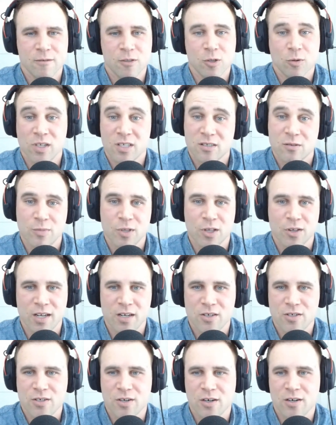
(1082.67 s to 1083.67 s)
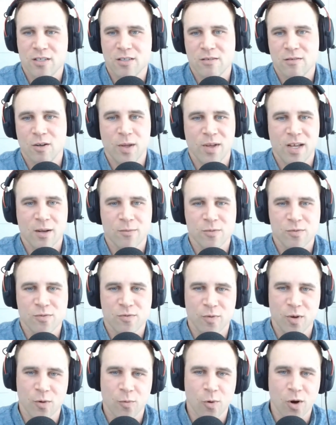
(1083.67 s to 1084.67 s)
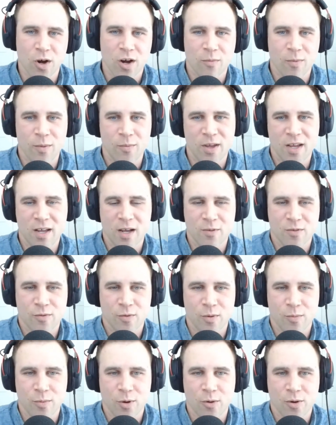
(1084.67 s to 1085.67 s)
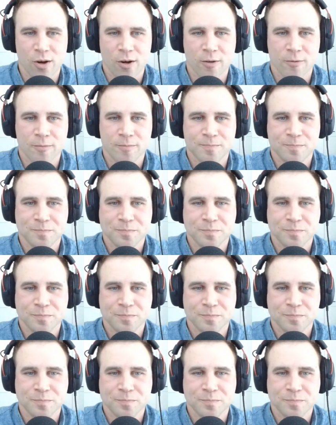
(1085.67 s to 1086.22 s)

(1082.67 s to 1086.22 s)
So disability insurance maybe comes from your work, maybe comes from a broker.